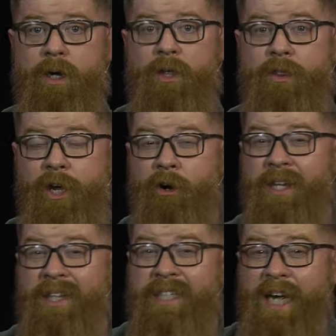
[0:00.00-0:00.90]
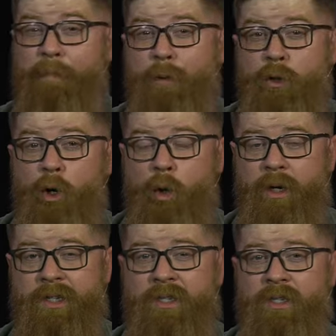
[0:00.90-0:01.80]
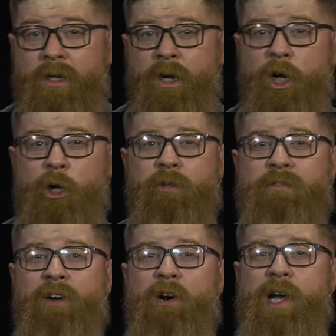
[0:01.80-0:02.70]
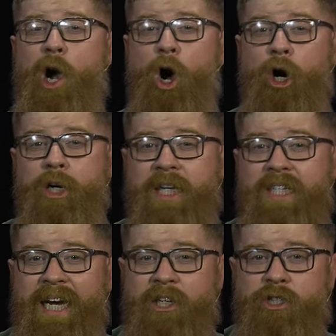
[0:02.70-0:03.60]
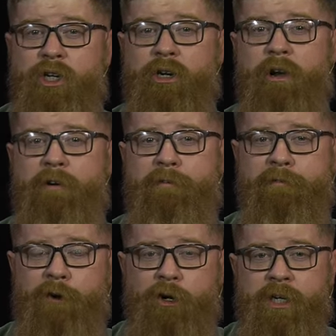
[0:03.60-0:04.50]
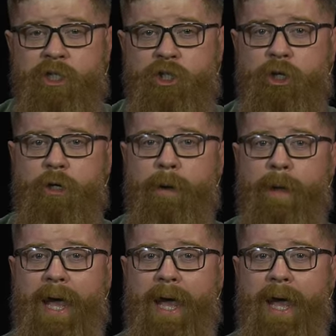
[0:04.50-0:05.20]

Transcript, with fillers: They're in the temple courts, whose very architecture, furniture,